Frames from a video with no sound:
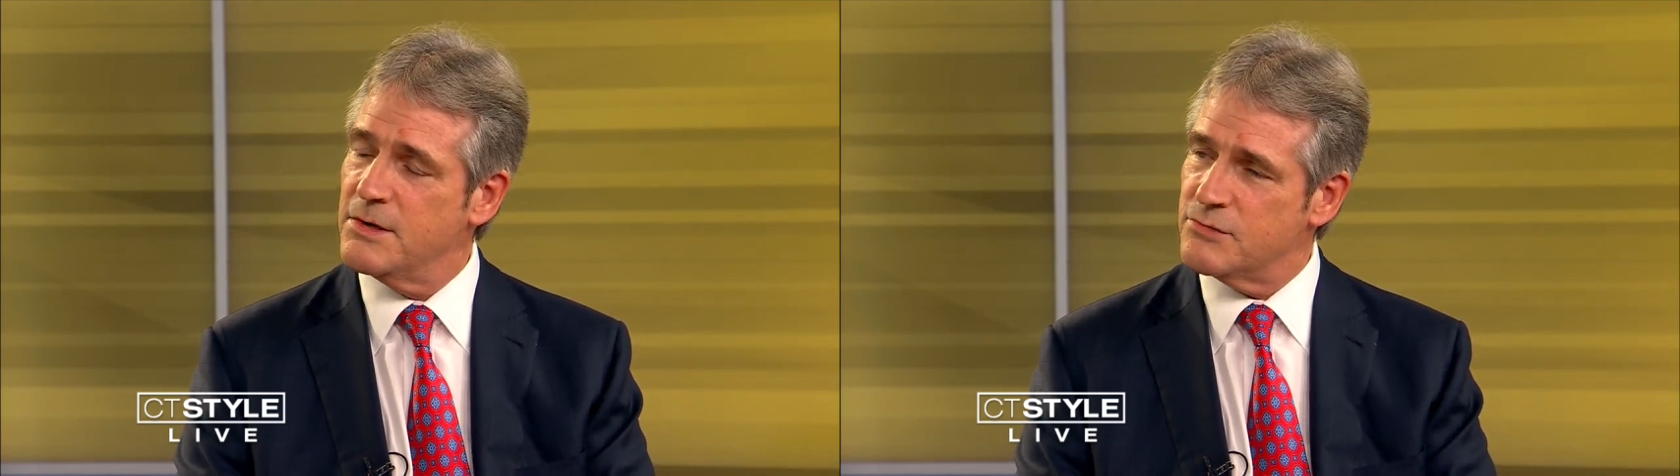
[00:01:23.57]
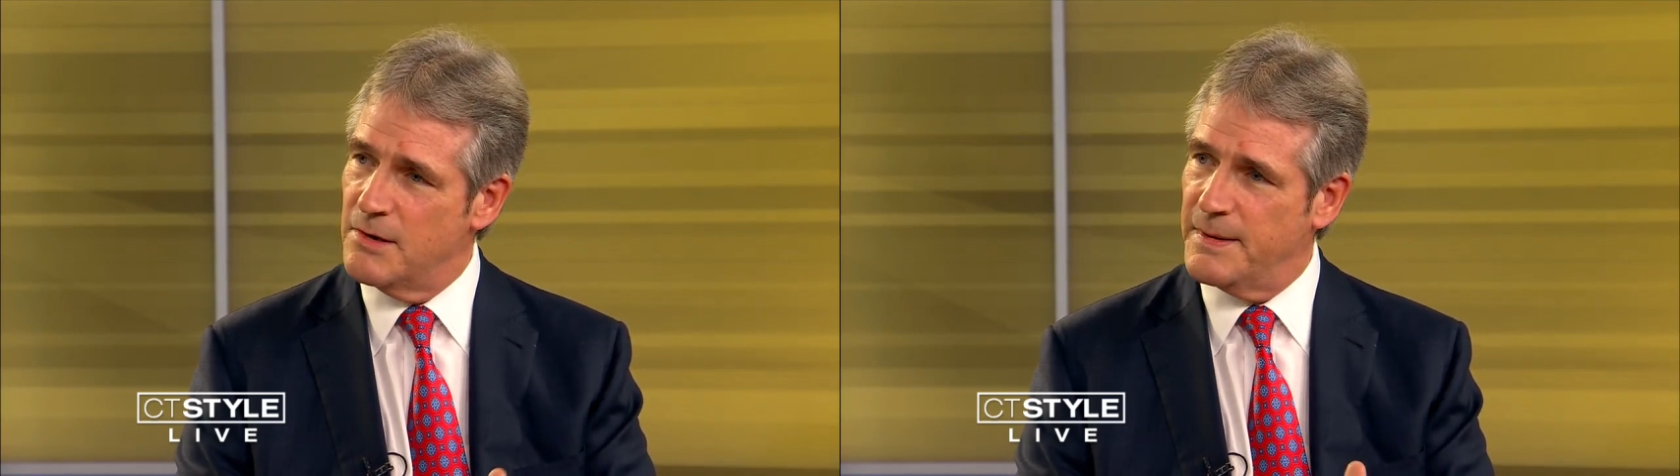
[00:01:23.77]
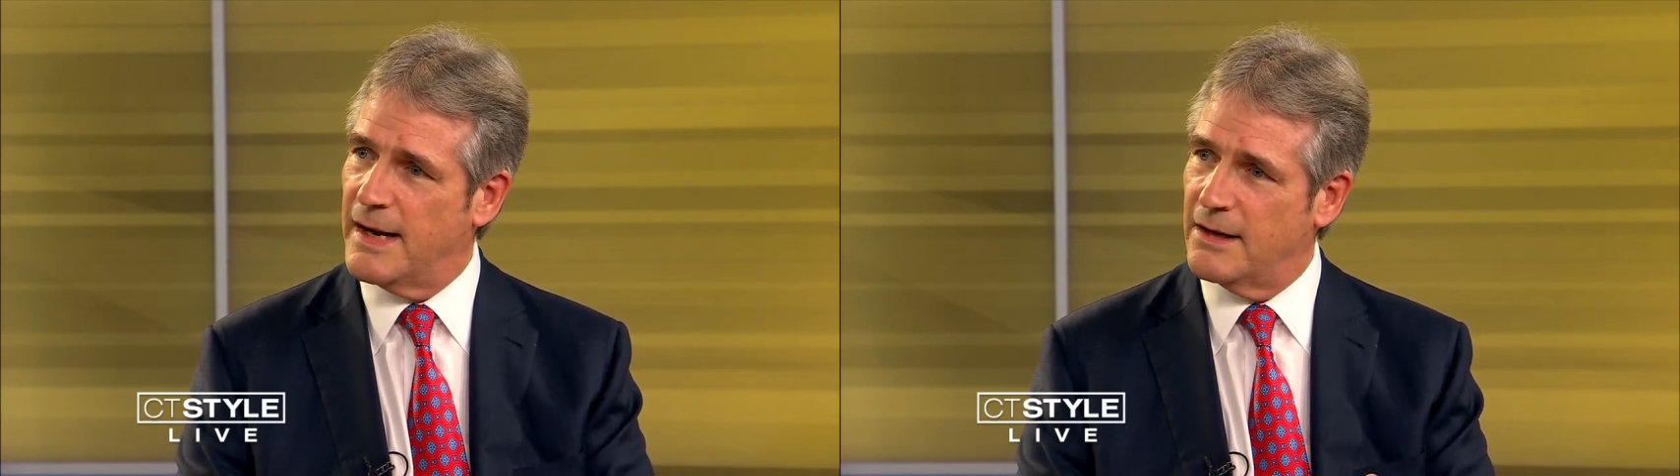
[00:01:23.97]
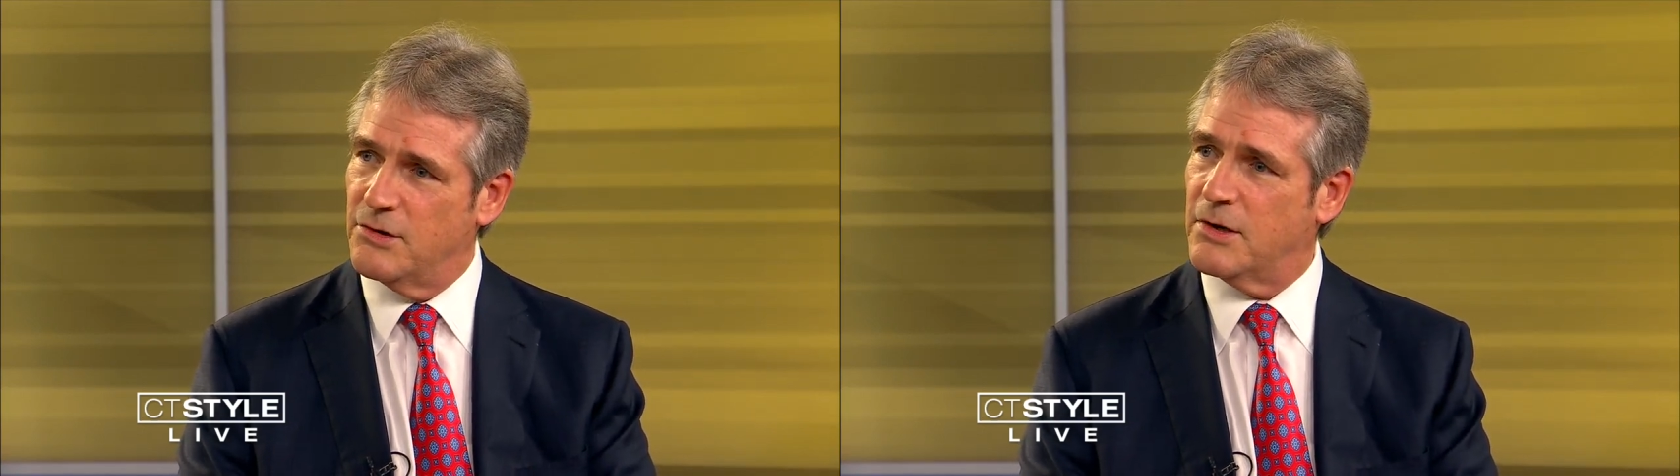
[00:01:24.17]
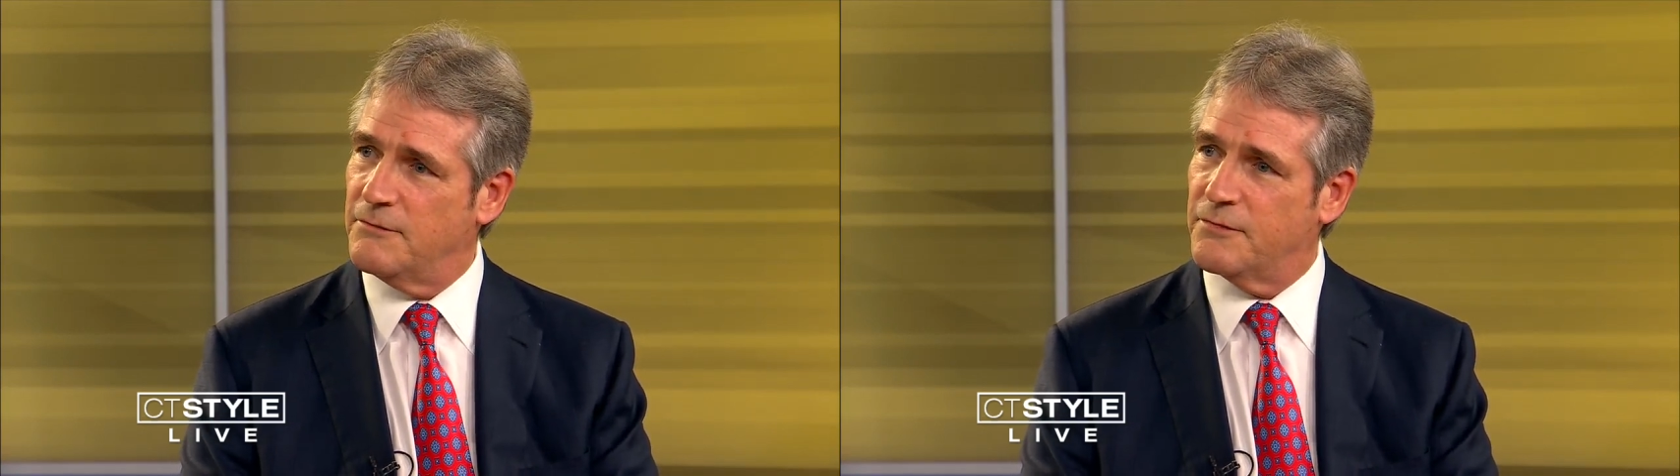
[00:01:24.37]
So I began
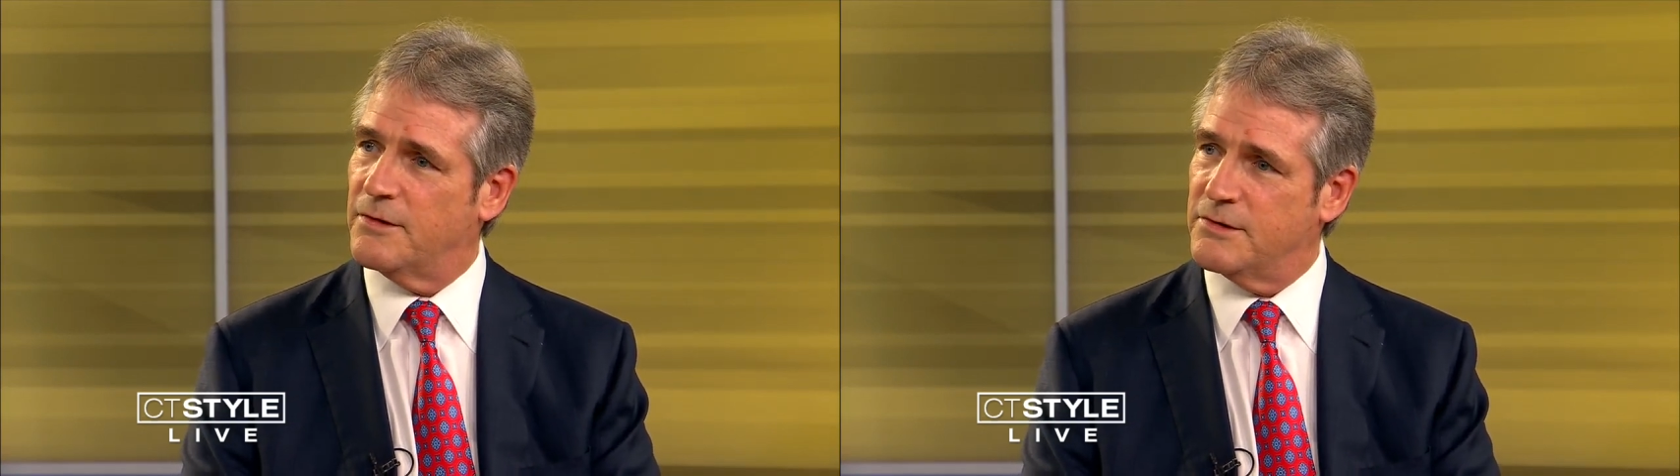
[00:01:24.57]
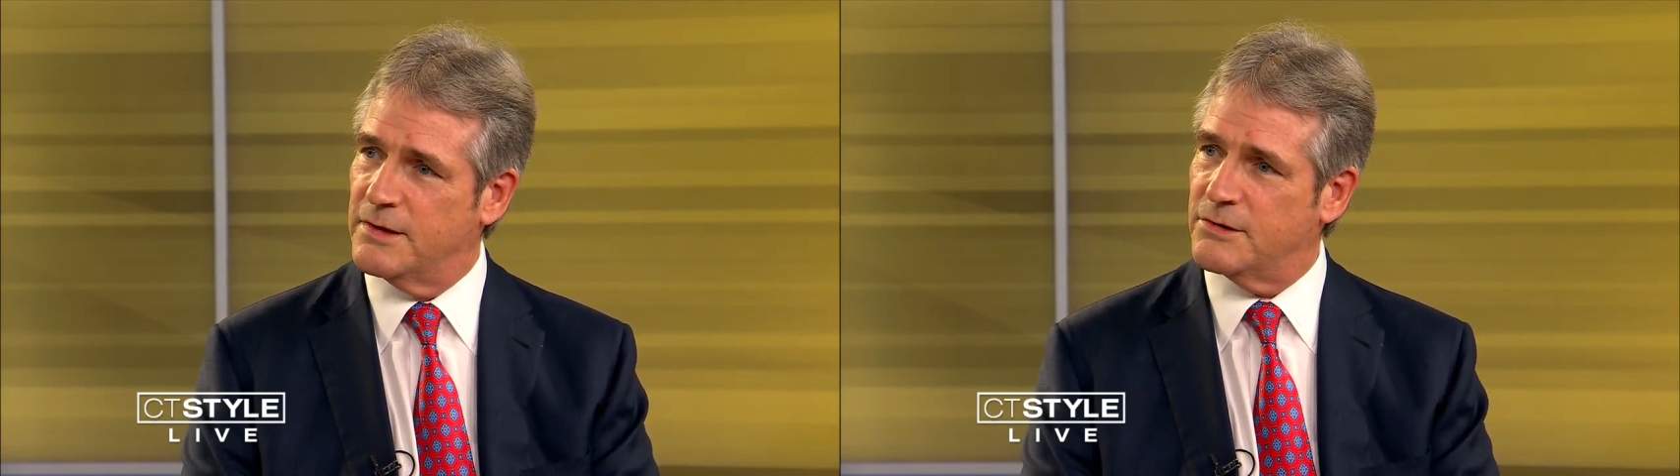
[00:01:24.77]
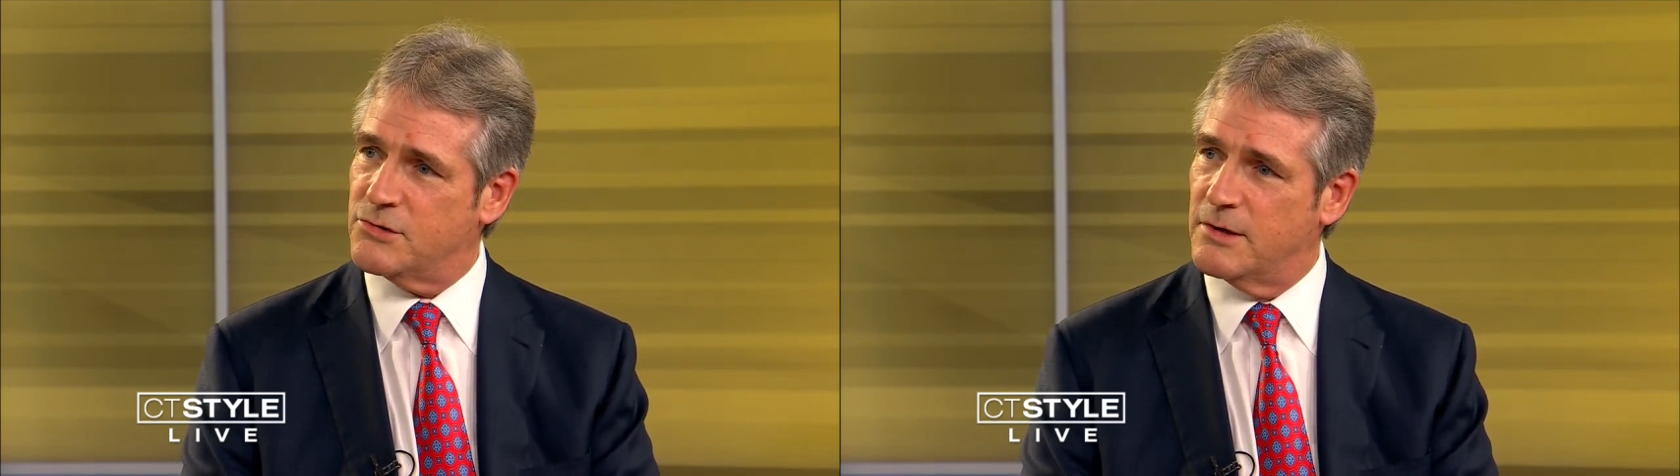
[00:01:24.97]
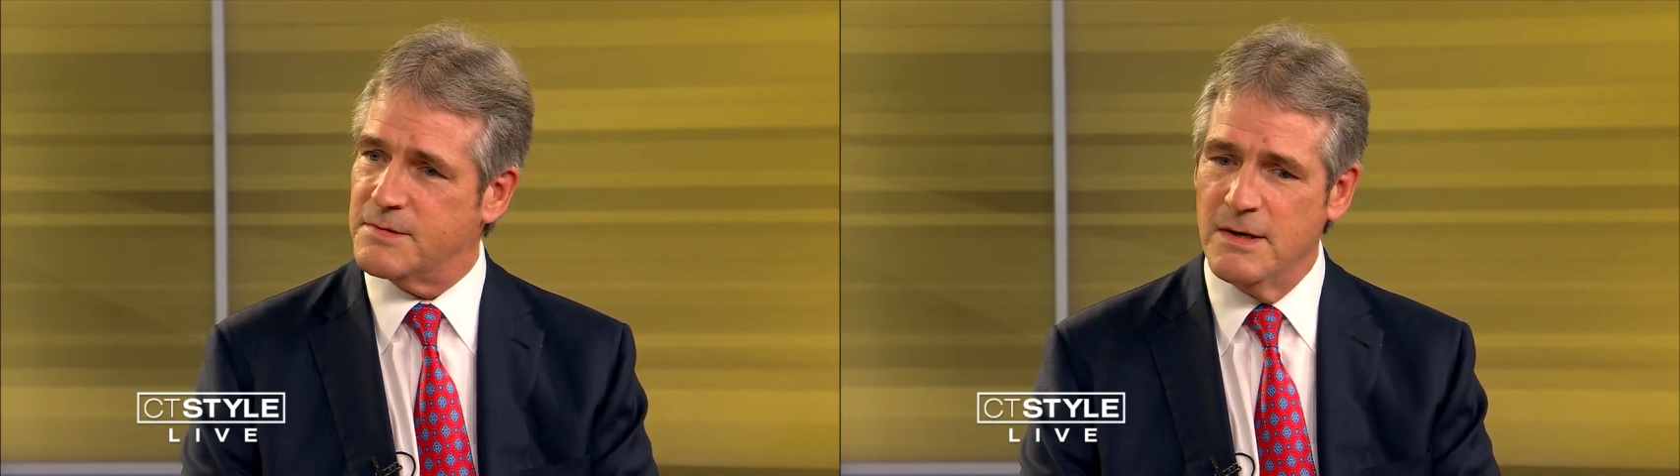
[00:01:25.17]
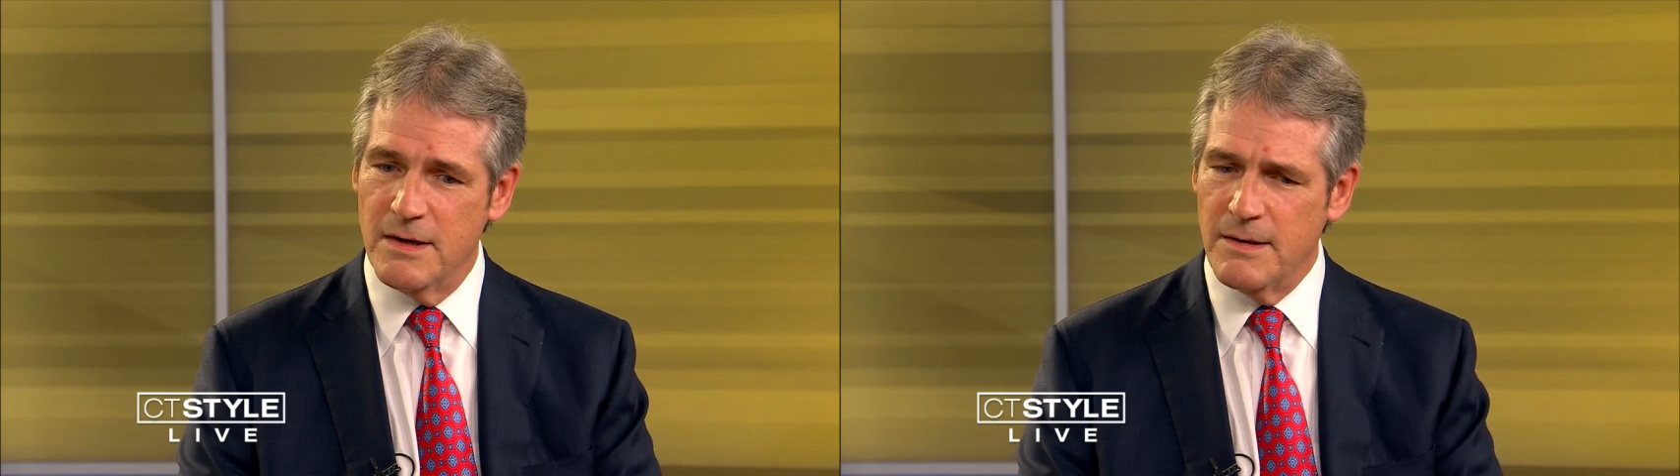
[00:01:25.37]
looking for other dealerships.